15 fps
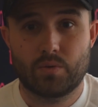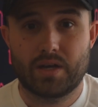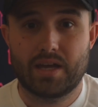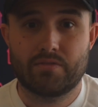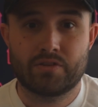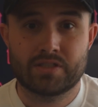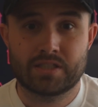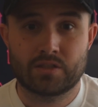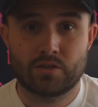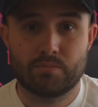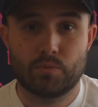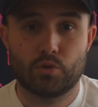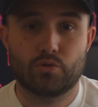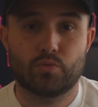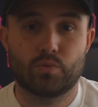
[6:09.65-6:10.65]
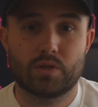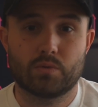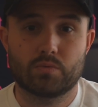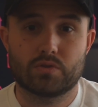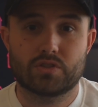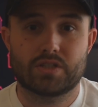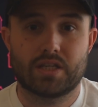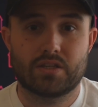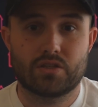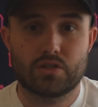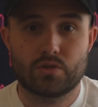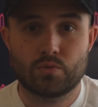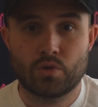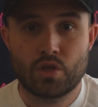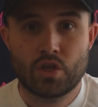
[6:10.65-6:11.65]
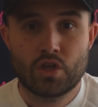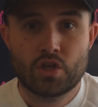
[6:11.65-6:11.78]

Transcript: where every single month we will send you